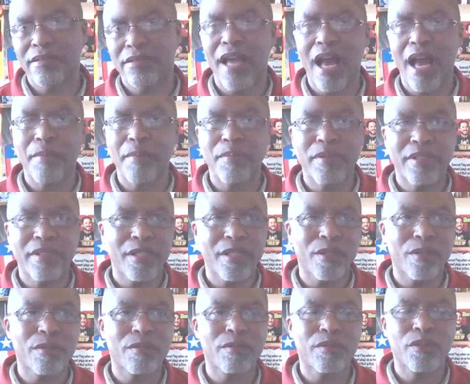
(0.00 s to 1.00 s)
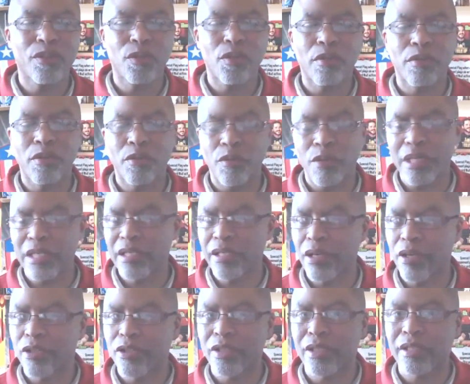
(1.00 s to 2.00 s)
I'm still doing the
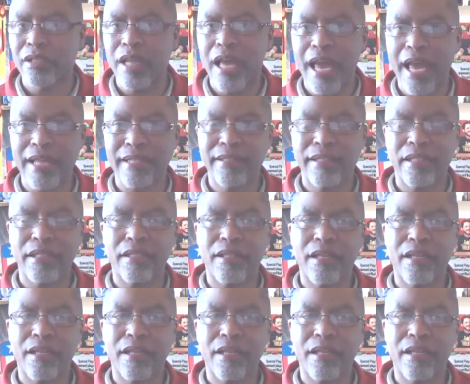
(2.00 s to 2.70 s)
research and asking